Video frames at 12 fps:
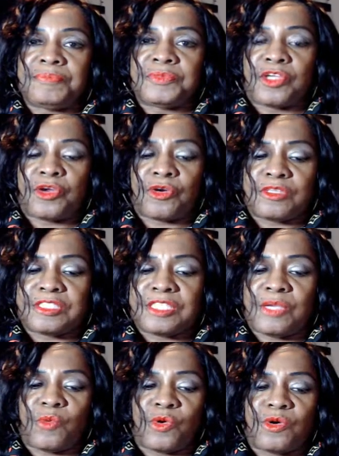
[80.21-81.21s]

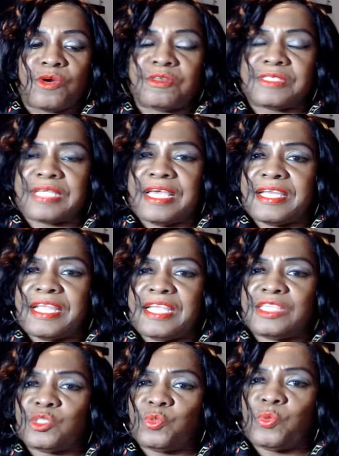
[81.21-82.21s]
cursing words at a
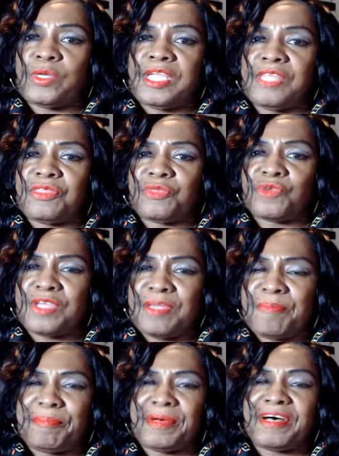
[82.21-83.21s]

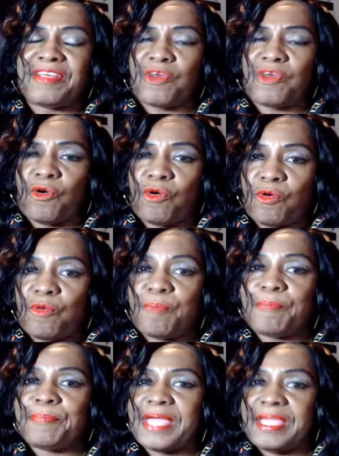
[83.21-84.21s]

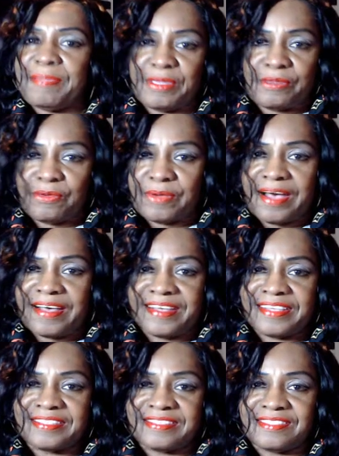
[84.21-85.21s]
23-month-old baby, you
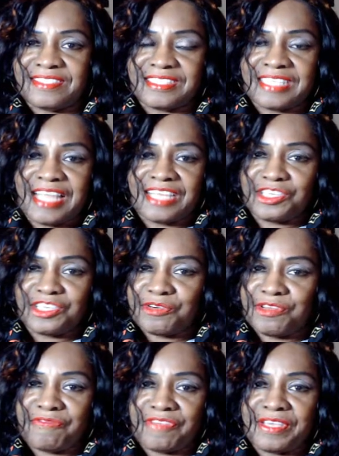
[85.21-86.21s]
guys. Just like
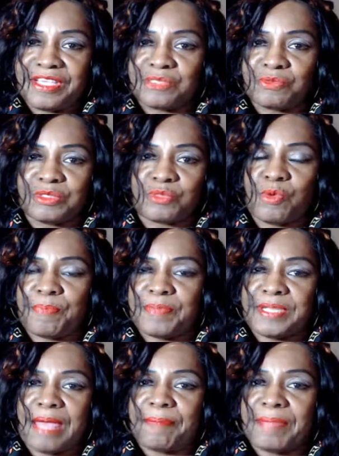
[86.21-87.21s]
derion Vence was whipping
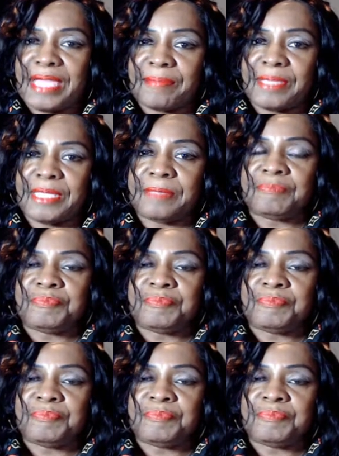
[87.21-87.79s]
that baby.